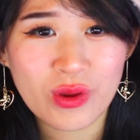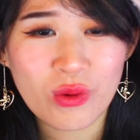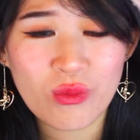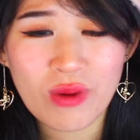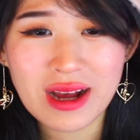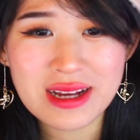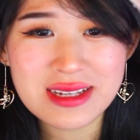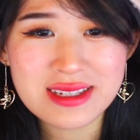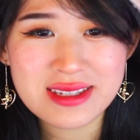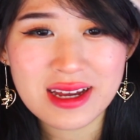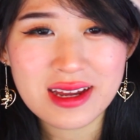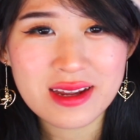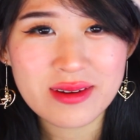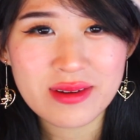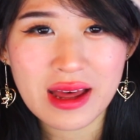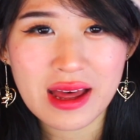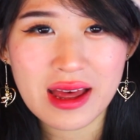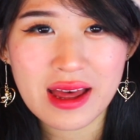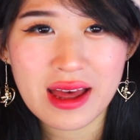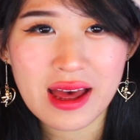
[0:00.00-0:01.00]
Why is
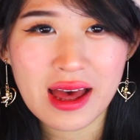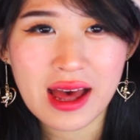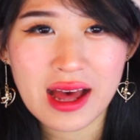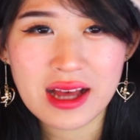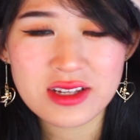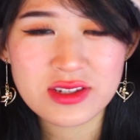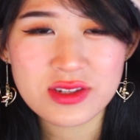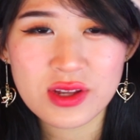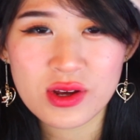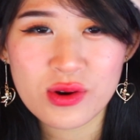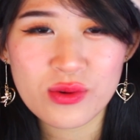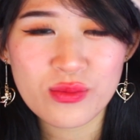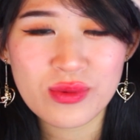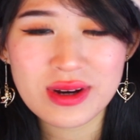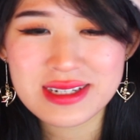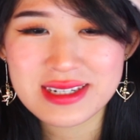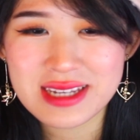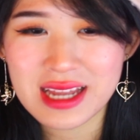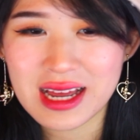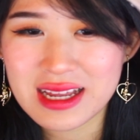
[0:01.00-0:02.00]
that... asshole,
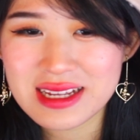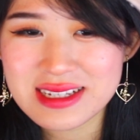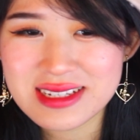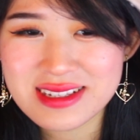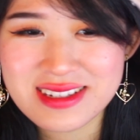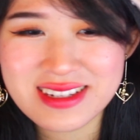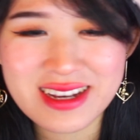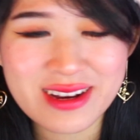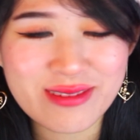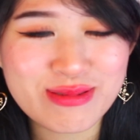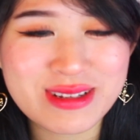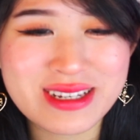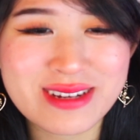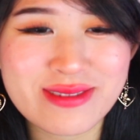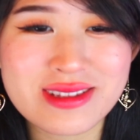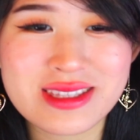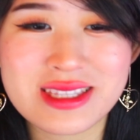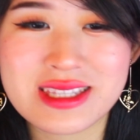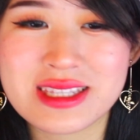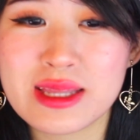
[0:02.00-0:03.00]
what are
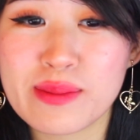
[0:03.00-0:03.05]
you?